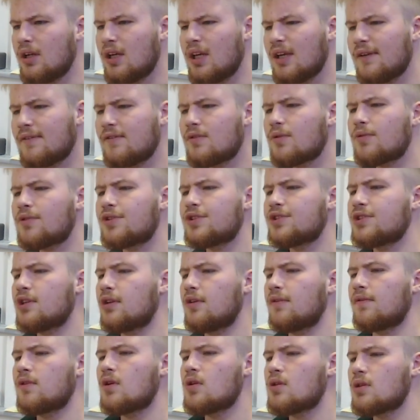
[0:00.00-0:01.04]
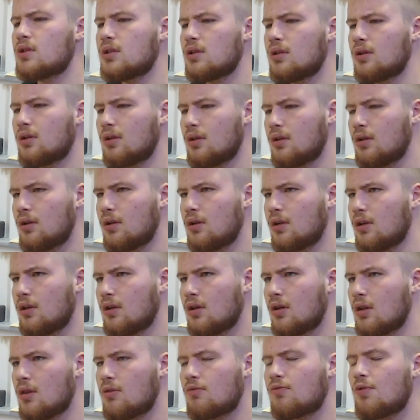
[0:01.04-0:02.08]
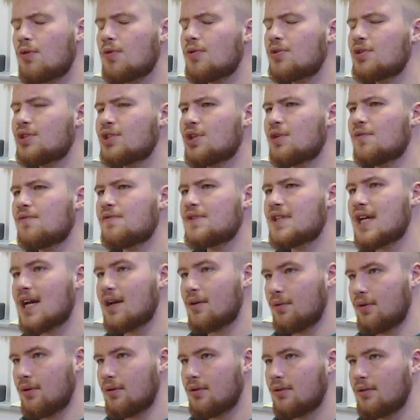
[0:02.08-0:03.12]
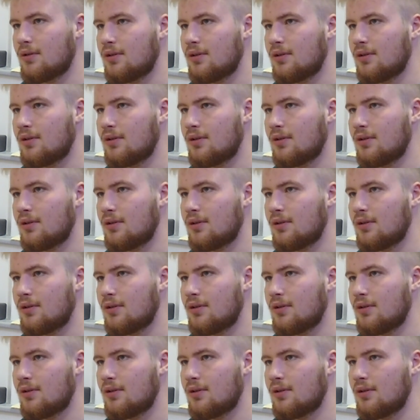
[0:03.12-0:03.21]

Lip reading: "If you're the Son of God, throw yourself down,